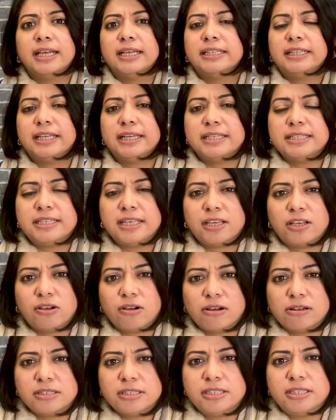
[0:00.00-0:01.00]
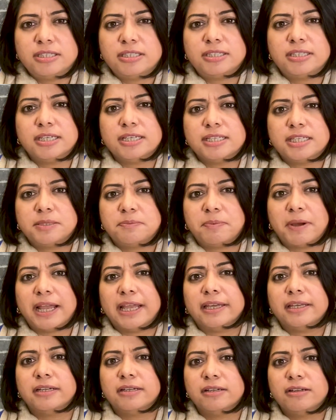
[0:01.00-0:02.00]
There is a constant
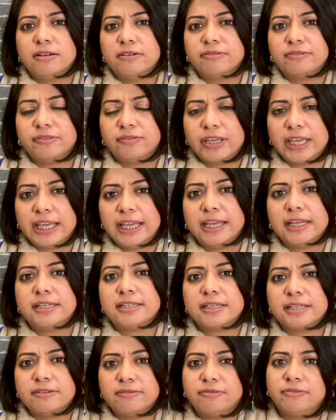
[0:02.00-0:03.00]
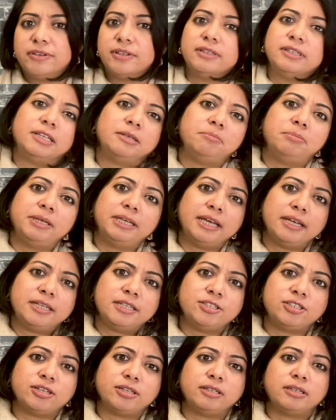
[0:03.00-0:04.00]
spiral of hate and fear that beget
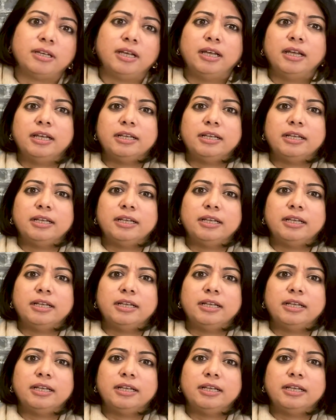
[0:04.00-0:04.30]
each other.